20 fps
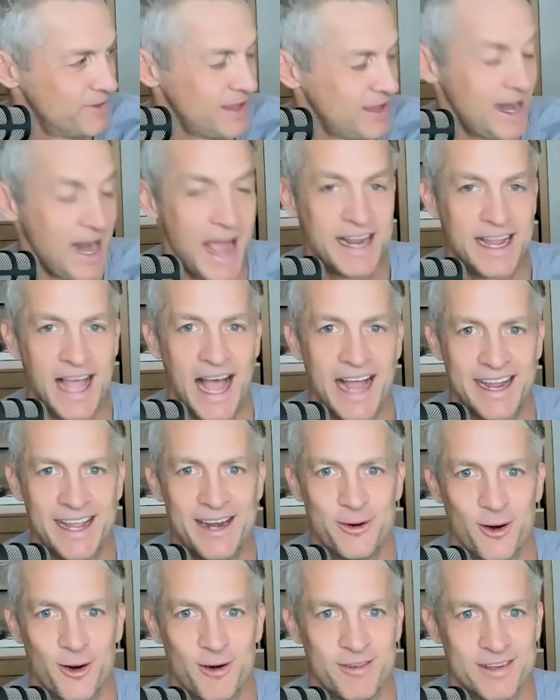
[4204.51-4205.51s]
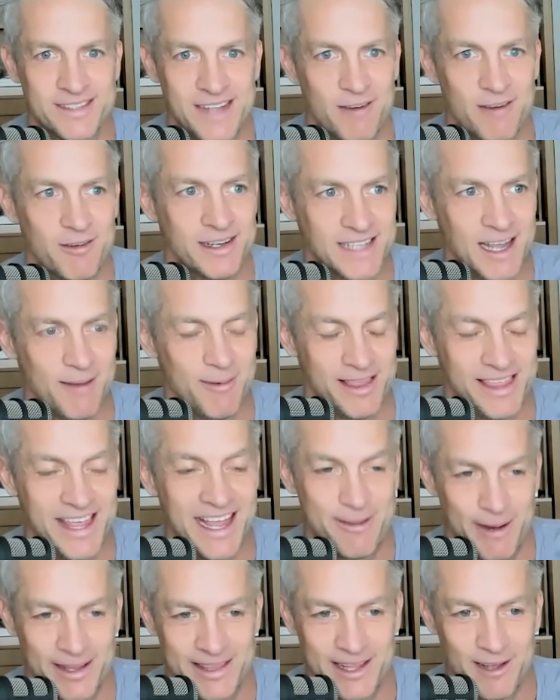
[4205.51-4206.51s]
And I, I get nervous every time I
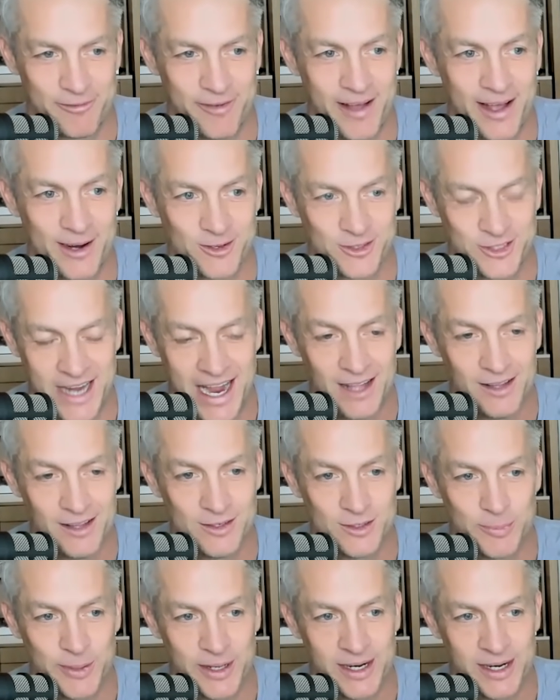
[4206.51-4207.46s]
think about that final challenge.